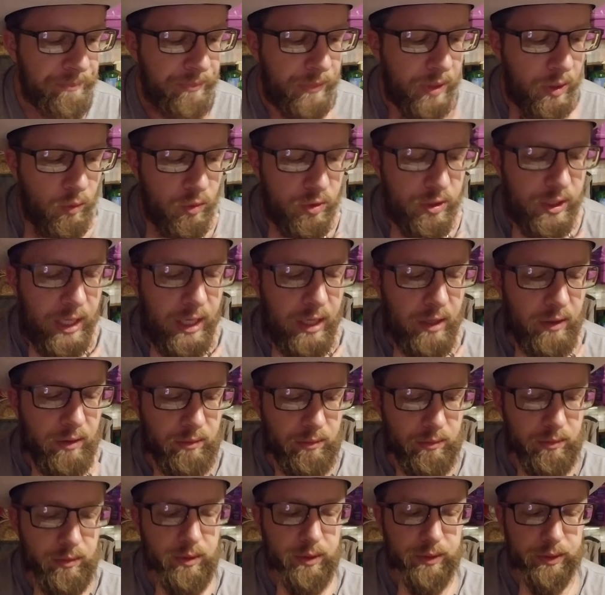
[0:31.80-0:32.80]
It was a,
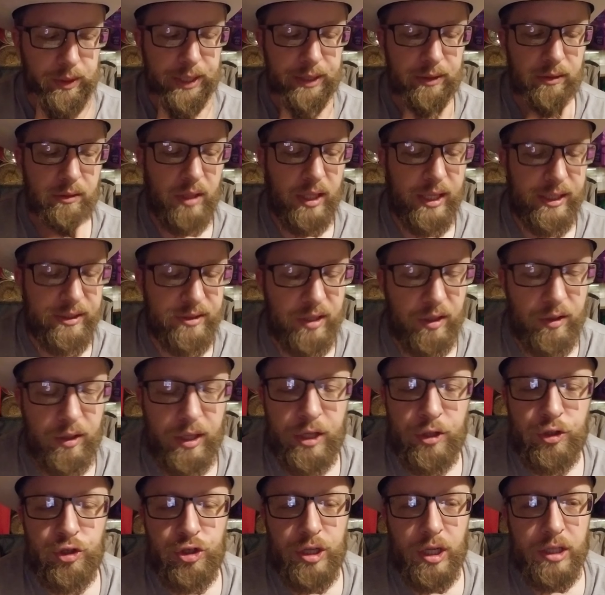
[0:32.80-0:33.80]
like the class said,
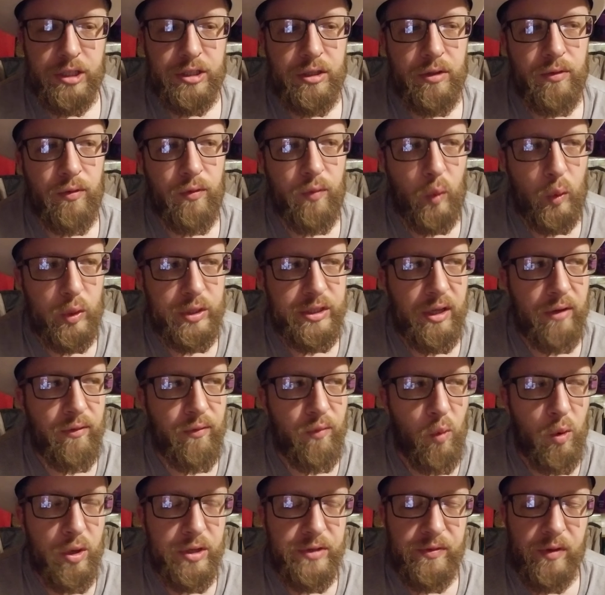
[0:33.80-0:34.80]
introduction to Force on
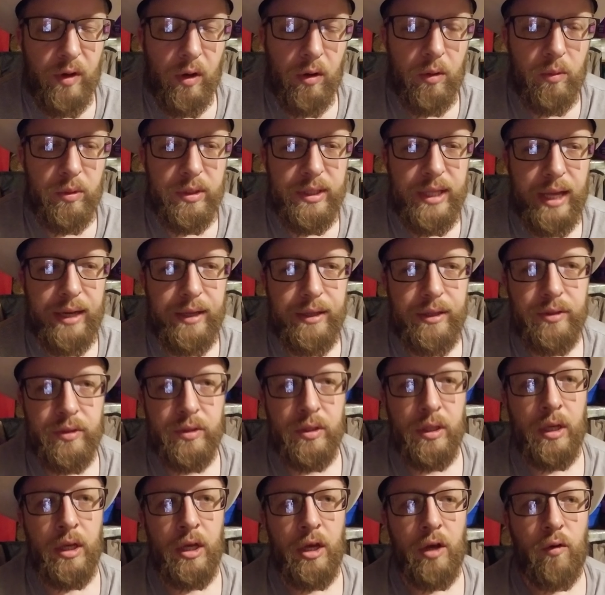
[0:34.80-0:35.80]
Force, if you don't know what that is.